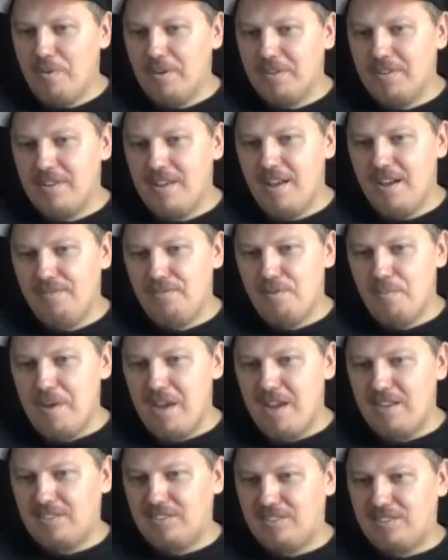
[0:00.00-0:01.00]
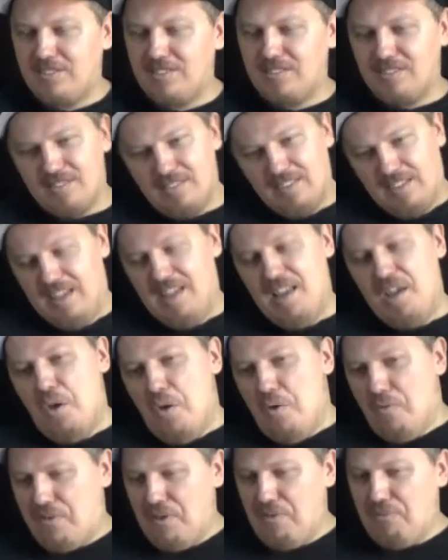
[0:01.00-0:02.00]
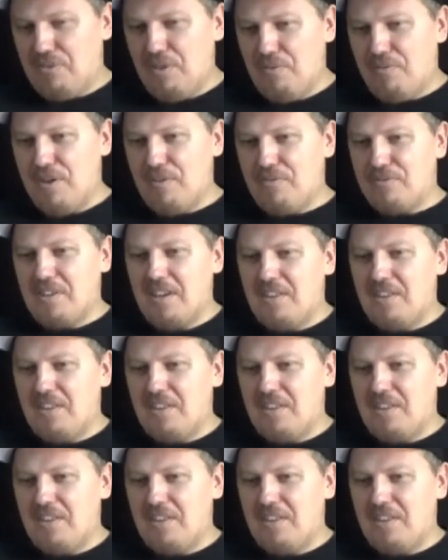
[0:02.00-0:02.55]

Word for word: But yeah, for me, it's 50 50.